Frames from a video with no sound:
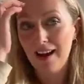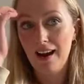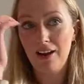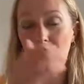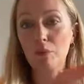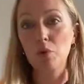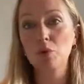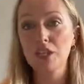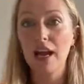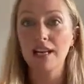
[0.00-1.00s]
if I'm
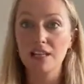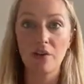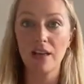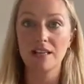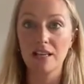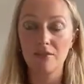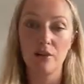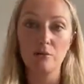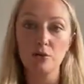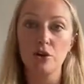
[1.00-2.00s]
not deactivating, if
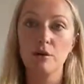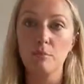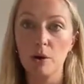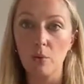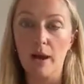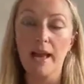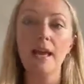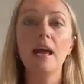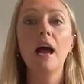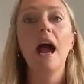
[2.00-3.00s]
I'm not trying to pull
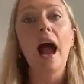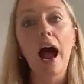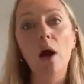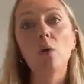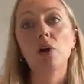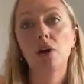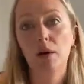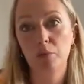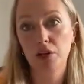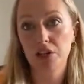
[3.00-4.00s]
away, how can I
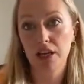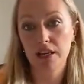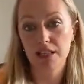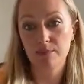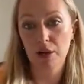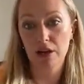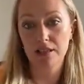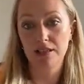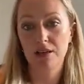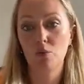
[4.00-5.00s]
appreciate this
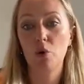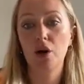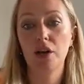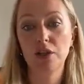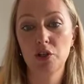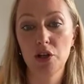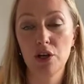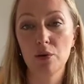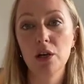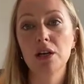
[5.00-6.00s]
person? What can I
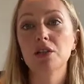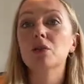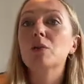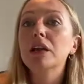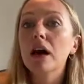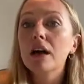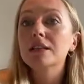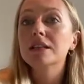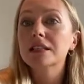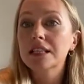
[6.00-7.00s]
do? So we learn
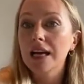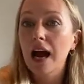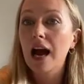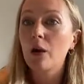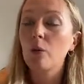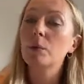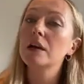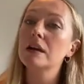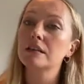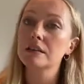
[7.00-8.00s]
to see it out and we
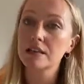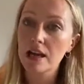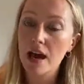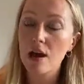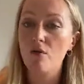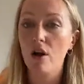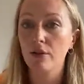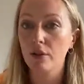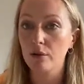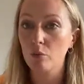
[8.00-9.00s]
learn to stay
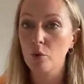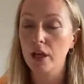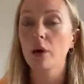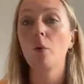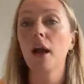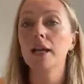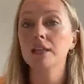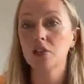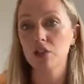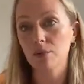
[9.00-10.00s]
rather than walking away and
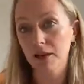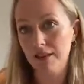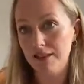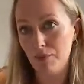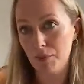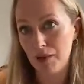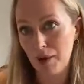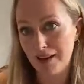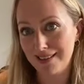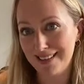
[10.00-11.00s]
assuming that somebody
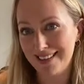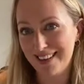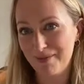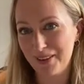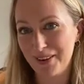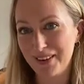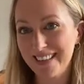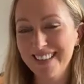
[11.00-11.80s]
better is going to come along.